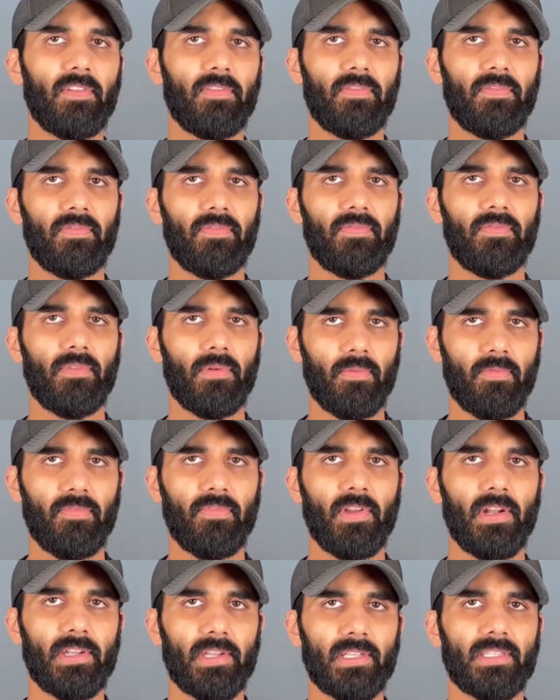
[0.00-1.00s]

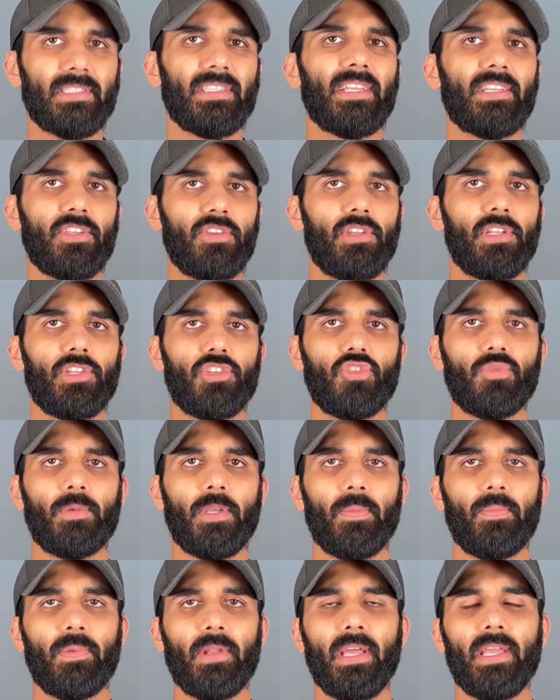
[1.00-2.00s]
filters that you need to
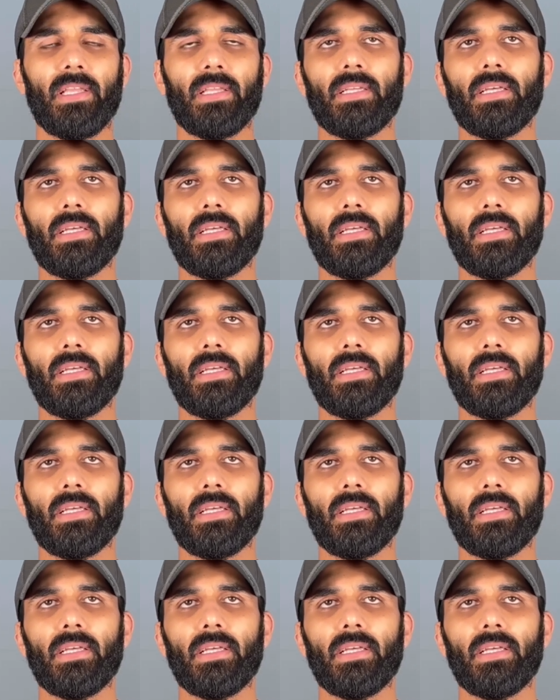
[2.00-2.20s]
be applying.